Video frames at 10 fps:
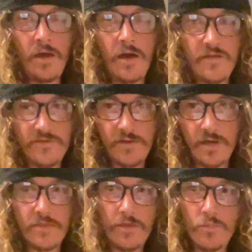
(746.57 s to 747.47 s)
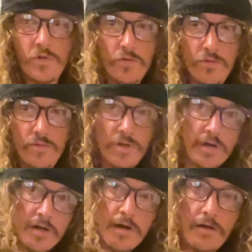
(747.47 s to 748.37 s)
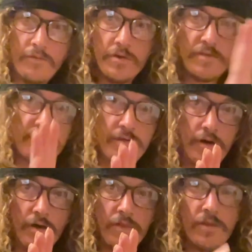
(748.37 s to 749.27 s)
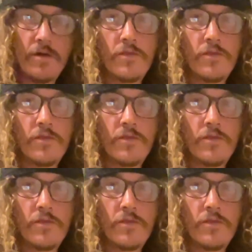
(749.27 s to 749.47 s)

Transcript: Hence, like the moon covering the sun,